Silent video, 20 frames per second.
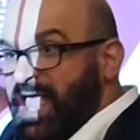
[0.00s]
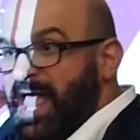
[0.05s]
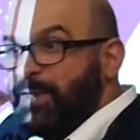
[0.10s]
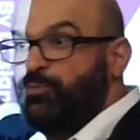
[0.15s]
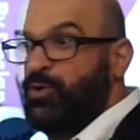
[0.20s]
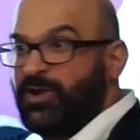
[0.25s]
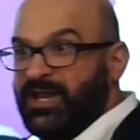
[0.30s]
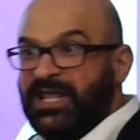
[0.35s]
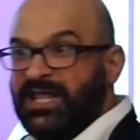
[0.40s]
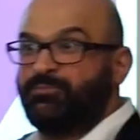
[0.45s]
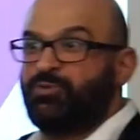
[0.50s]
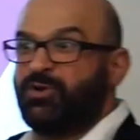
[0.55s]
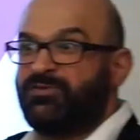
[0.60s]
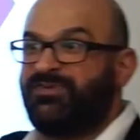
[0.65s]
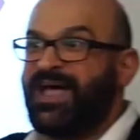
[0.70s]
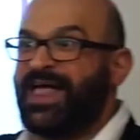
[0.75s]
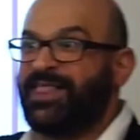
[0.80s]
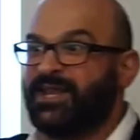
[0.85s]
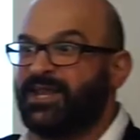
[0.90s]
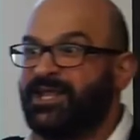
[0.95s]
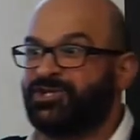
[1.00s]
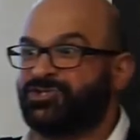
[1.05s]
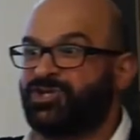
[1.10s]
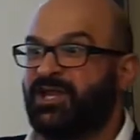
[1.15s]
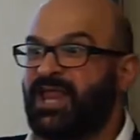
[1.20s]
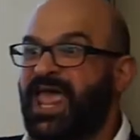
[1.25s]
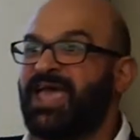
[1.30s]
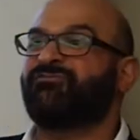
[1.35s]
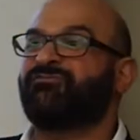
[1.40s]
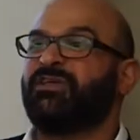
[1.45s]
and putting input
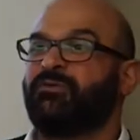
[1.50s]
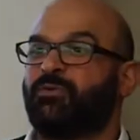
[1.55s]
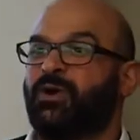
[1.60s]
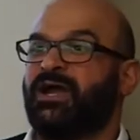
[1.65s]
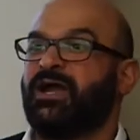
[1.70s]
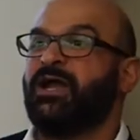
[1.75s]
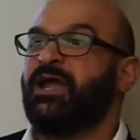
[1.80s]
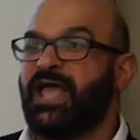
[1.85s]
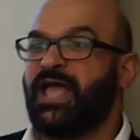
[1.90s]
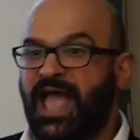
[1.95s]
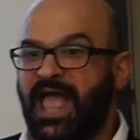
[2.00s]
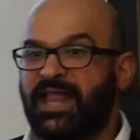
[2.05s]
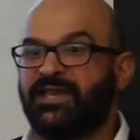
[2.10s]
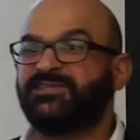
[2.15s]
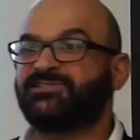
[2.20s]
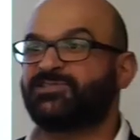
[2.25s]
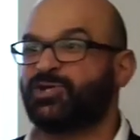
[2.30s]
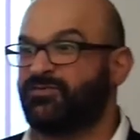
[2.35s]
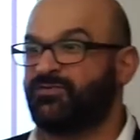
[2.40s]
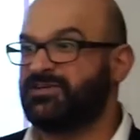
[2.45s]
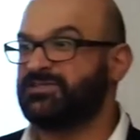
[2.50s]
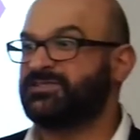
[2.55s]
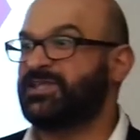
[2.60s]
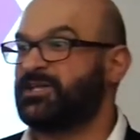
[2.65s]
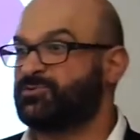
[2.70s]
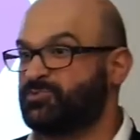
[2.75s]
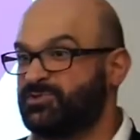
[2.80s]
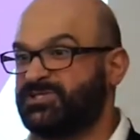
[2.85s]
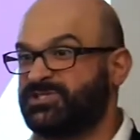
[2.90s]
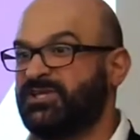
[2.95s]
validation everywhere. Any service
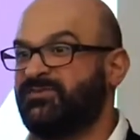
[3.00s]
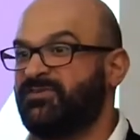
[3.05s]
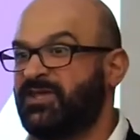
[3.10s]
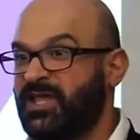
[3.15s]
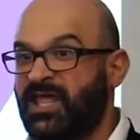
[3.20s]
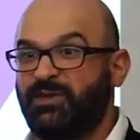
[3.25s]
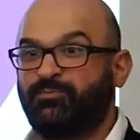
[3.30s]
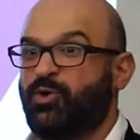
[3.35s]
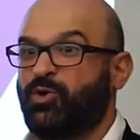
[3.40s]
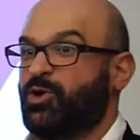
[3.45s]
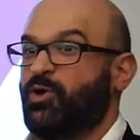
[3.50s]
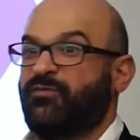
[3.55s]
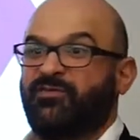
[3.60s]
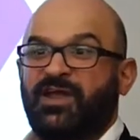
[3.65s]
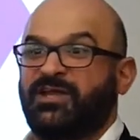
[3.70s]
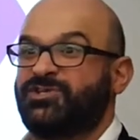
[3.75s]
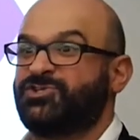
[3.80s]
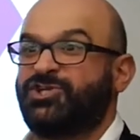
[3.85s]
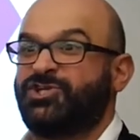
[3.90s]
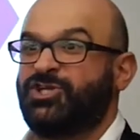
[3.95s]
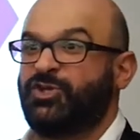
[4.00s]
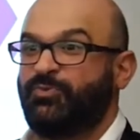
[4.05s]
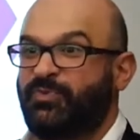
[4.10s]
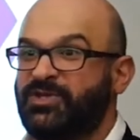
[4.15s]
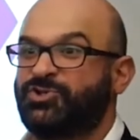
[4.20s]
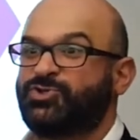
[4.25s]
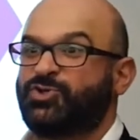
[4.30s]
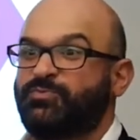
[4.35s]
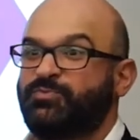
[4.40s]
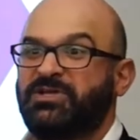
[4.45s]
that's receiving input over
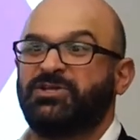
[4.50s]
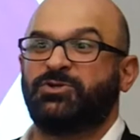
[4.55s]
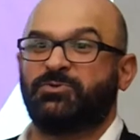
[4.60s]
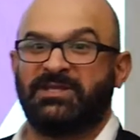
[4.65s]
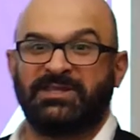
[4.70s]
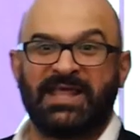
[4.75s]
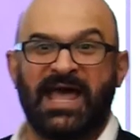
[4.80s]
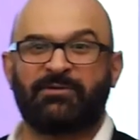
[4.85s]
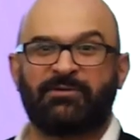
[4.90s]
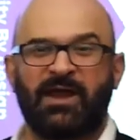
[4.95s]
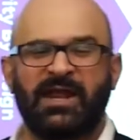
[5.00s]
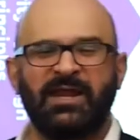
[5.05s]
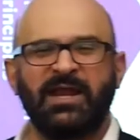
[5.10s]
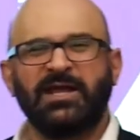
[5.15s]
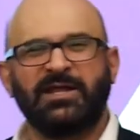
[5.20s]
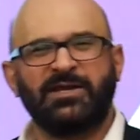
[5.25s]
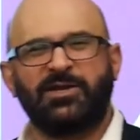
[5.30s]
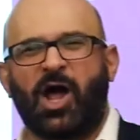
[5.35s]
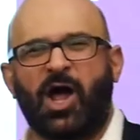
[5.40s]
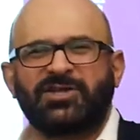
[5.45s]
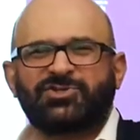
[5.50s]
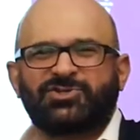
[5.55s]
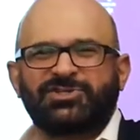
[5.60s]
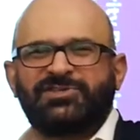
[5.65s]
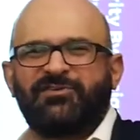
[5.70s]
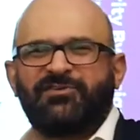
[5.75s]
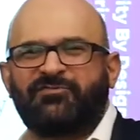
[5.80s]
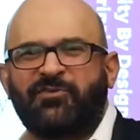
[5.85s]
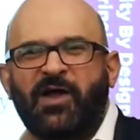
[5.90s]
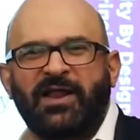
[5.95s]
HTTP should be doing that, right? Not
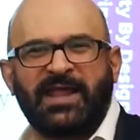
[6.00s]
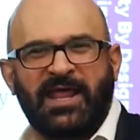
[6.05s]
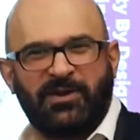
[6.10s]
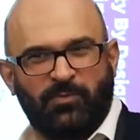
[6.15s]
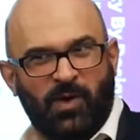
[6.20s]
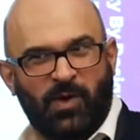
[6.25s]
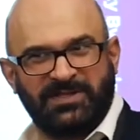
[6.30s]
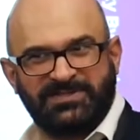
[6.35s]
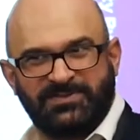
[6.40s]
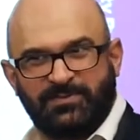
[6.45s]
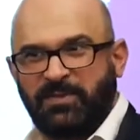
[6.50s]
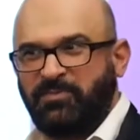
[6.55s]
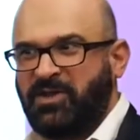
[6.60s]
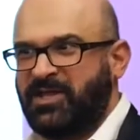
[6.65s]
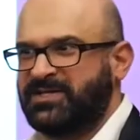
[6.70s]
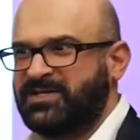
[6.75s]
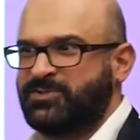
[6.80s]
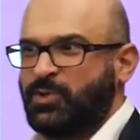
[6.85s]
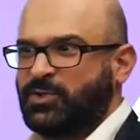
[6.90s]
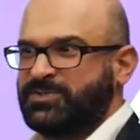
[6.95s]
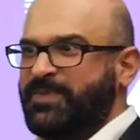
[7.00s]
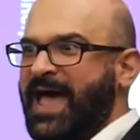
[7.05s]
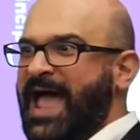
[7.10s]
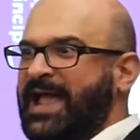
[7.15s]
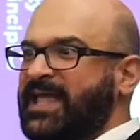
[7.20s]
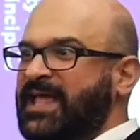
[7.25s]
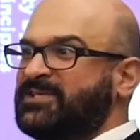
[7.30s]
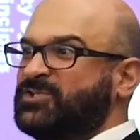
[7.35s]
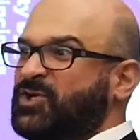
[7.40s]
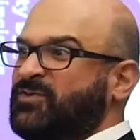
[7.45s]
just the front end ones, right? Because those
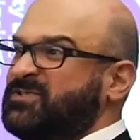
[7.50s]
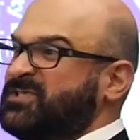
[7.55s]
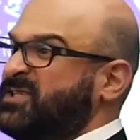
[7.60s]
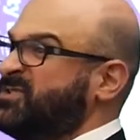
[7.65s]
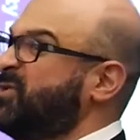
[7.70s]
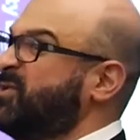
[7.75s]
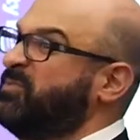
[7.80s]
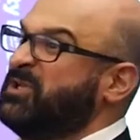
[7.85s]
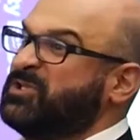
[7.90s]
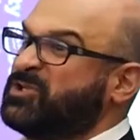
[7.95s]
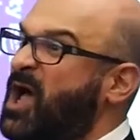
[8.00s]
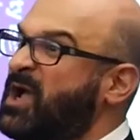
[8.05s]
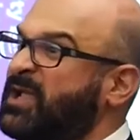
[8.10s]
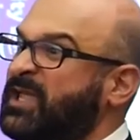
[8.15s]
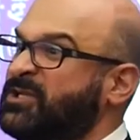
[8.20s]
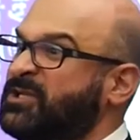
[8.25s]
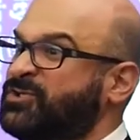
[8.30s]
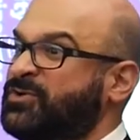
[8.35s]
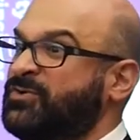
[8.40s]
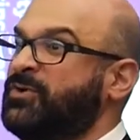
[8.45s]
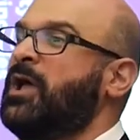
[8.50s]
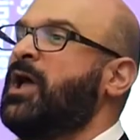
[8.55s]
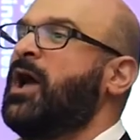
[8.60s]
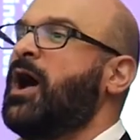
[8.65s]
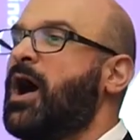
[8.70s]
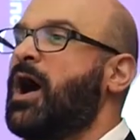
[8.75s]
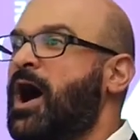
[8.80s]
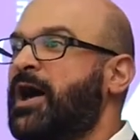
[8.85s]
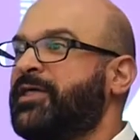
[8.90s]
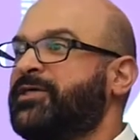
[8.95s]
back end services could be talking to
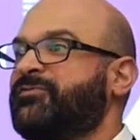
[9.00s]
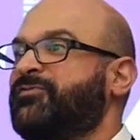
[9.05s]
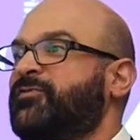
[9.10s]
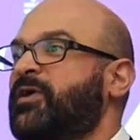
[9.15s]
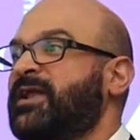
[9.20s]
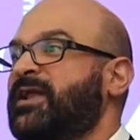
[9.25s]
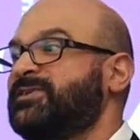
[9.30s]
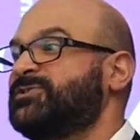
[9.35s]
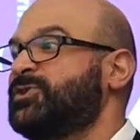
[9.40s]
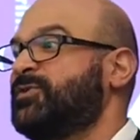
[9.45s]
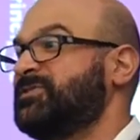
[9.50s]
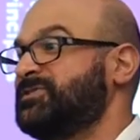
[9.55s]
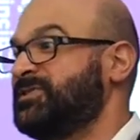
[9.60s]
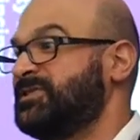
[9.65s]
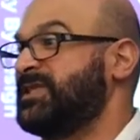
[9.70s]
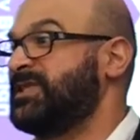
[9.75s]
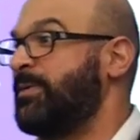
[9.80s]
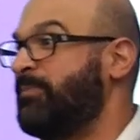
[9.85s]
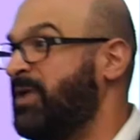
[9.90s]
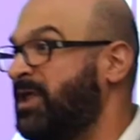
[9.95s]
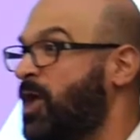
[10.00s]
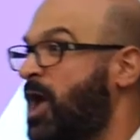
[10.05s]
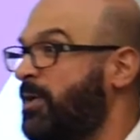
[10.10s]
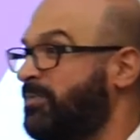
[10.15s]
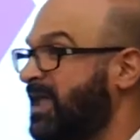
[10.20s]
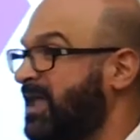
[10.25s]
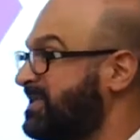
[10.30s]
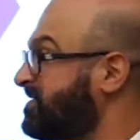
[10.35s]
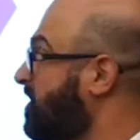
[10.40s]
other front end services that may not be